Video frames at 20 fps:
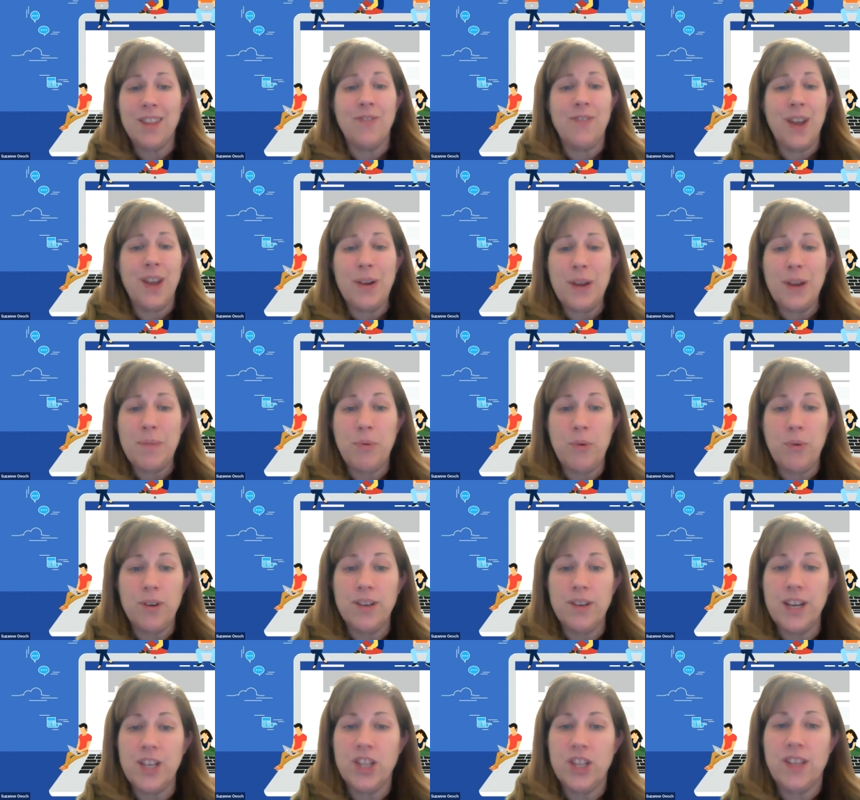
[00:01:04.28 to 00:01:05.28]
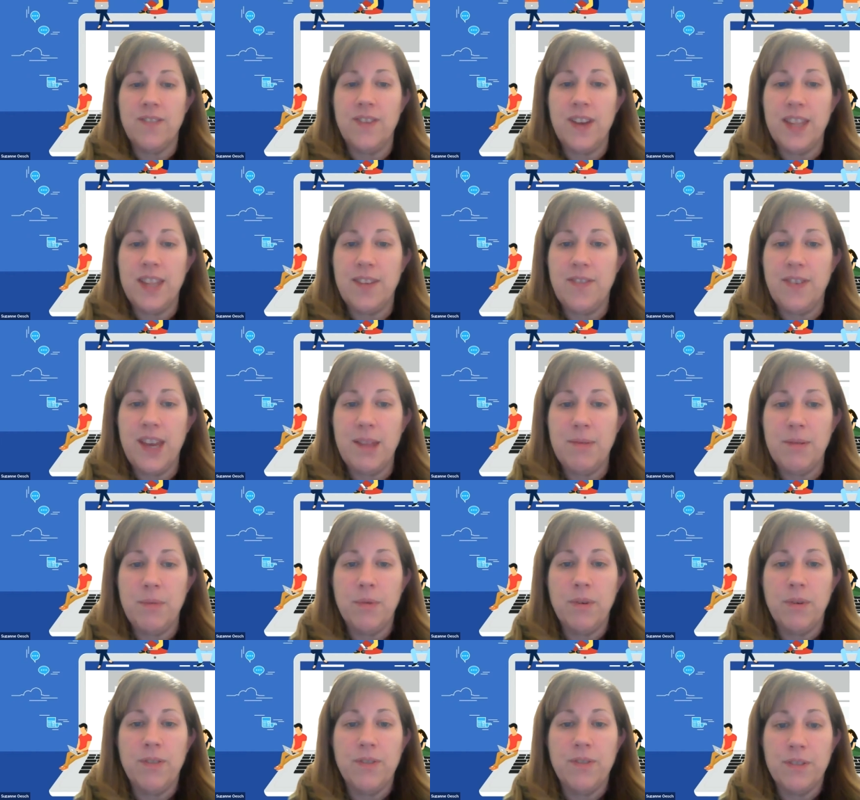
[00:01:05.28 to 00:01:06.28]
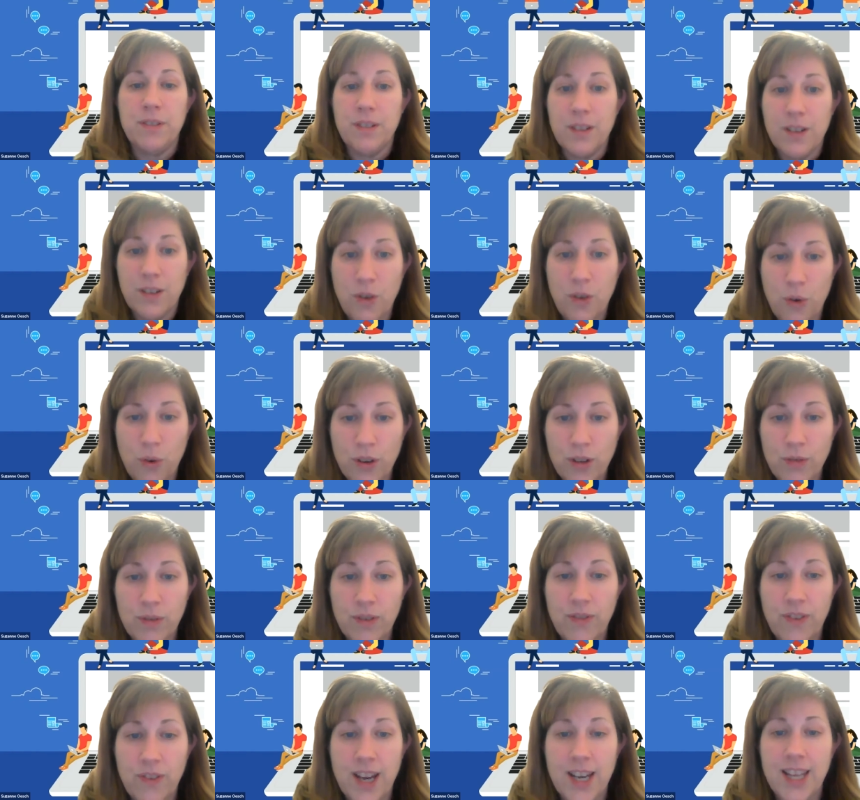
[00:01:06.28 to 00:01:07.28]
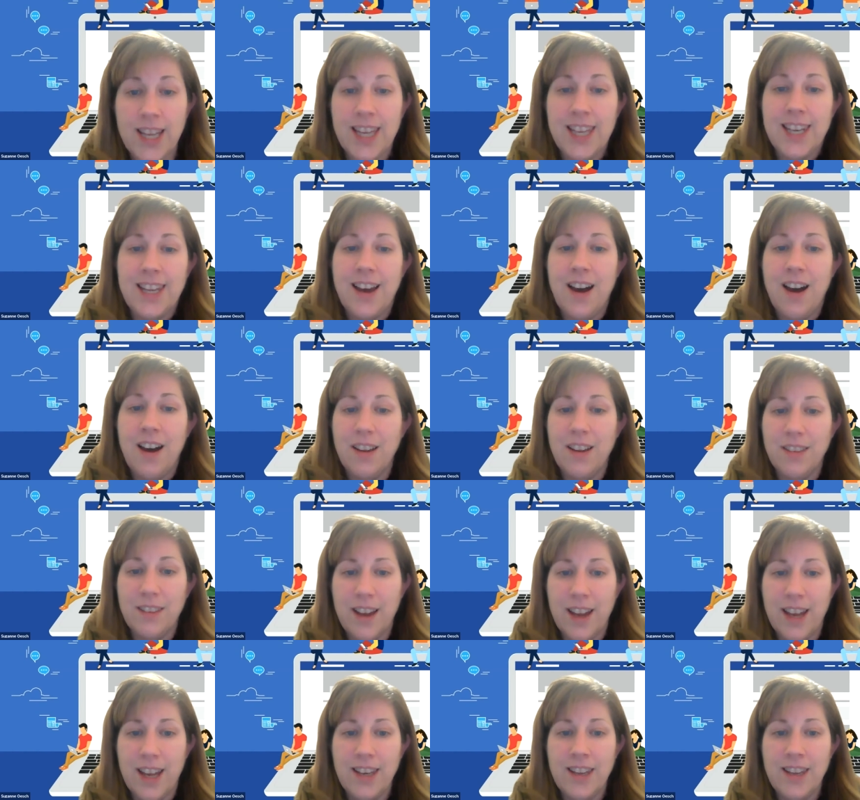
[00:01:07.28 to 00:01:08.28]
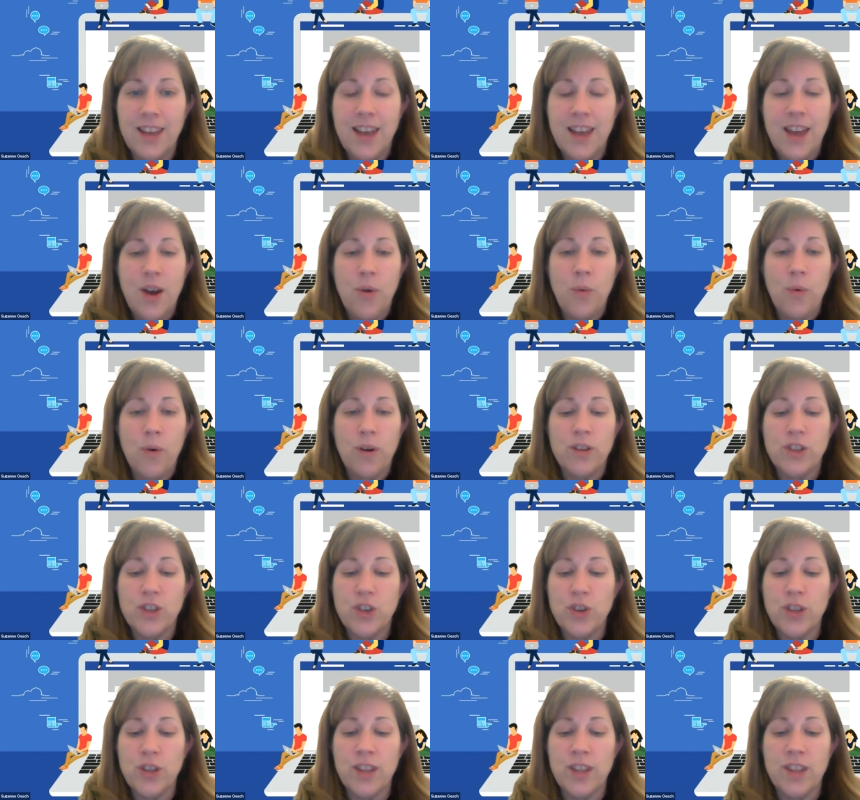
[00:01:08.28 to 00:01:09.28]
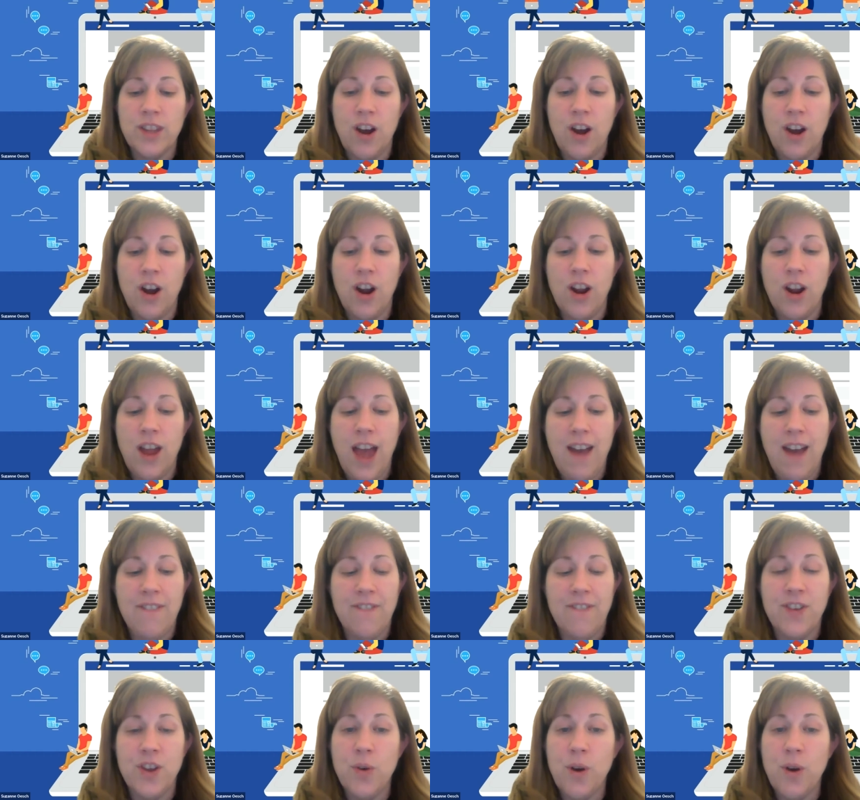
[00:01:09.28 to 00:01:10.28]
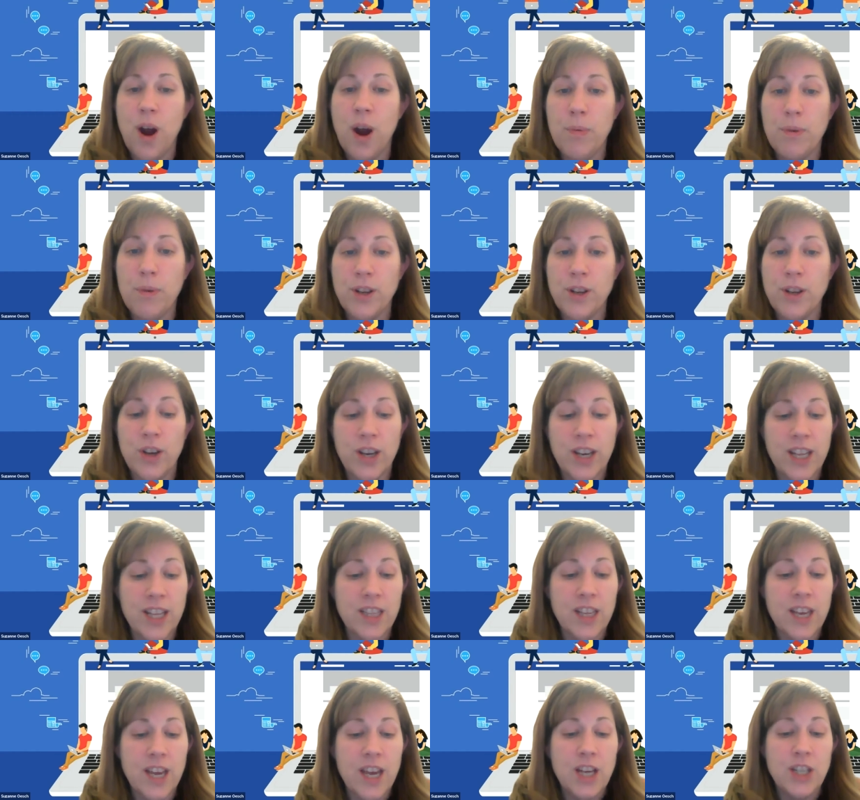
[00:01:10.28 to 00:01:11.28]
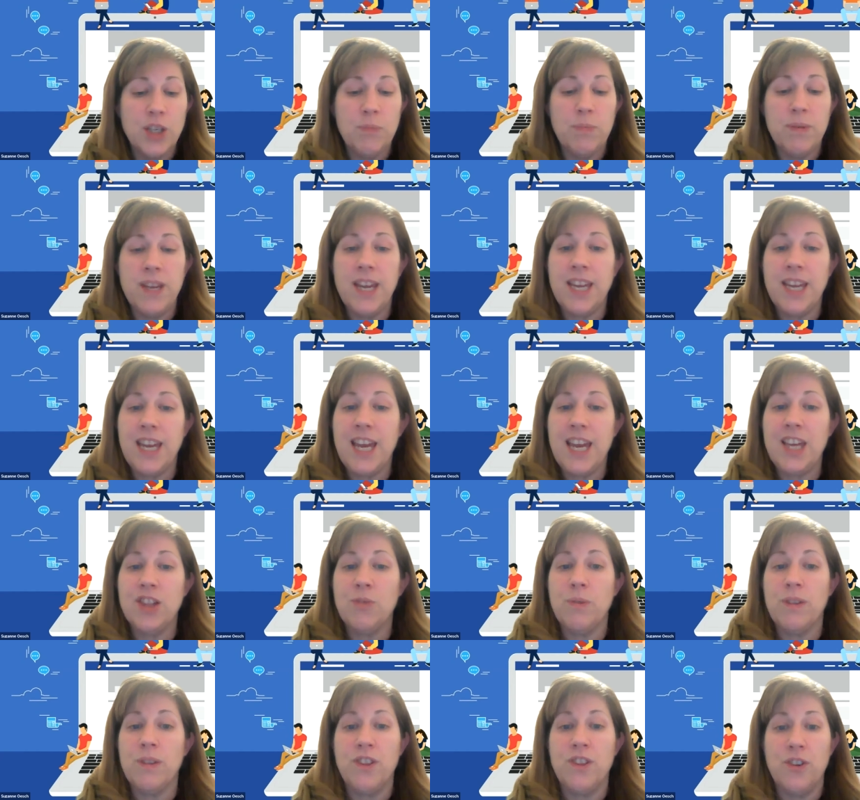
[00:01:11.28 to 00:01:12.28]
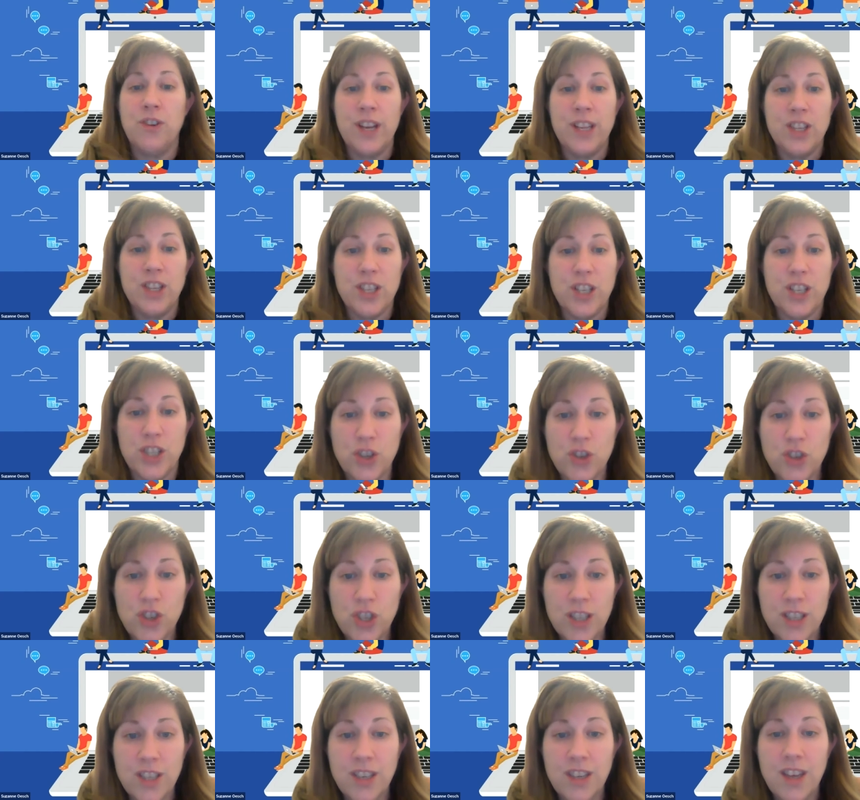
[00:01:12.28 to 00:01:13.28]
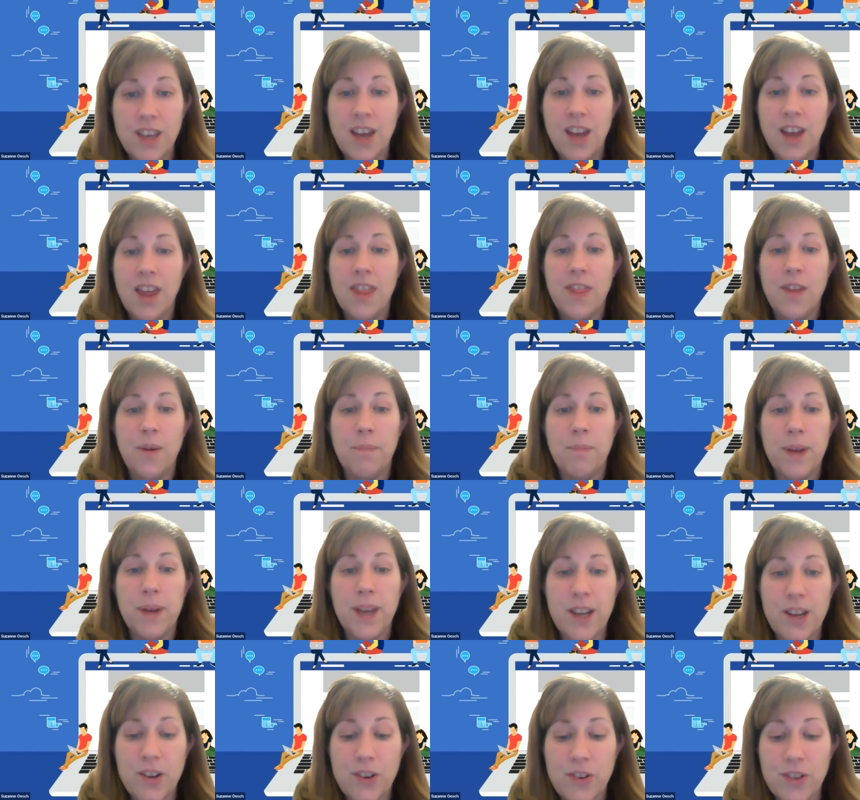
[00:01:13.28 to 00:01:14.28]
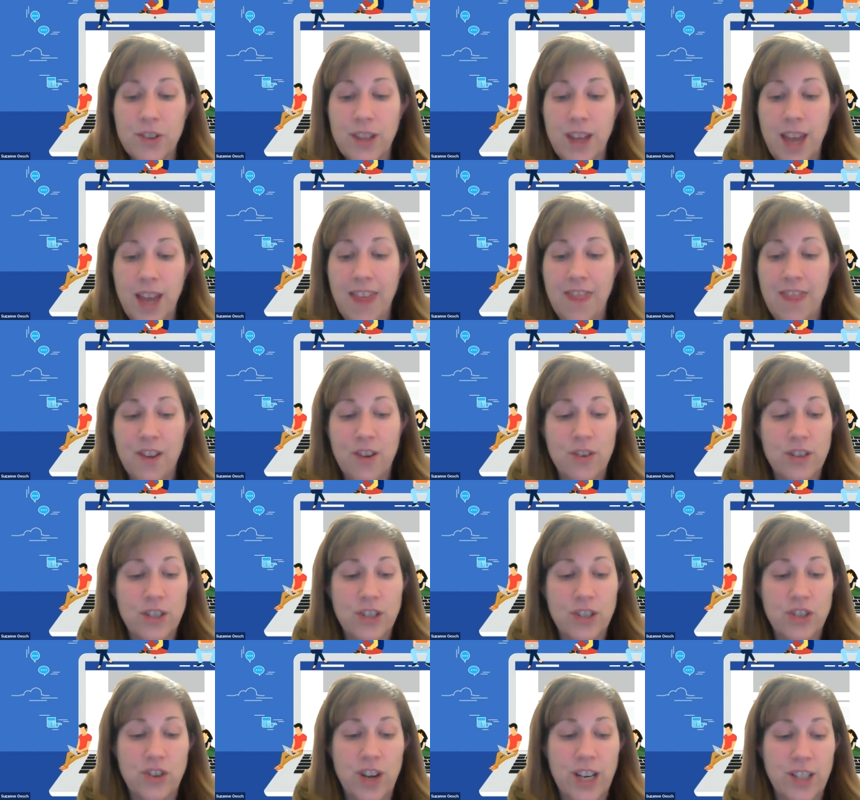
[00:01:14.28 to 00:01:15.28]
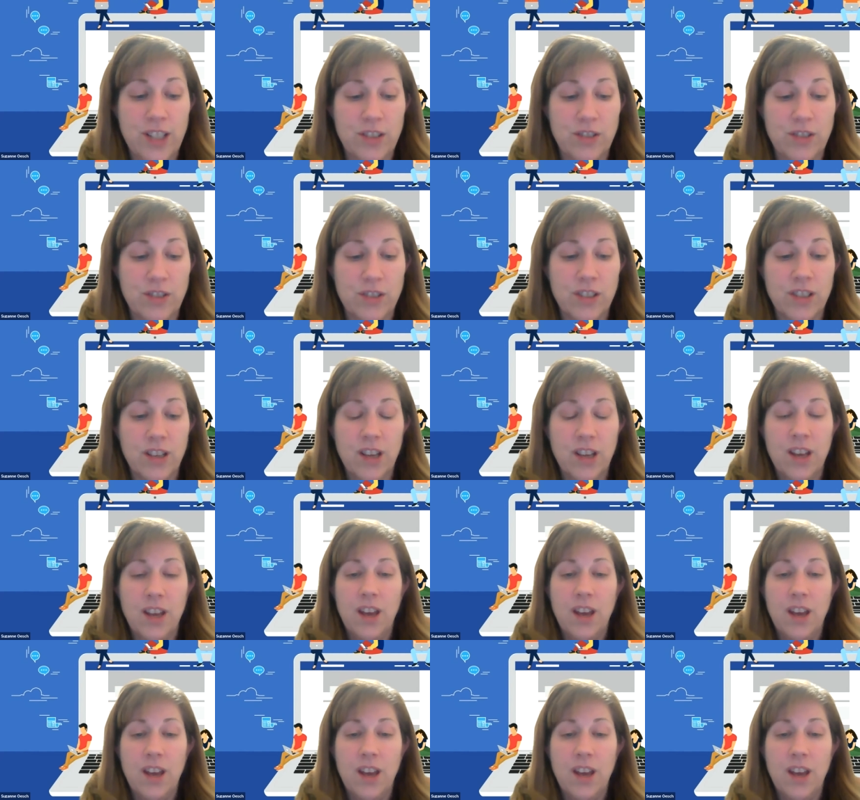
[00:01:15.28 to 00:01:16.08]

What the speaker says: is very important, not just in face-to-face, but of course we're finding in online where students have fewer opportunities to be engaged with their institution, their peers, and their instructors.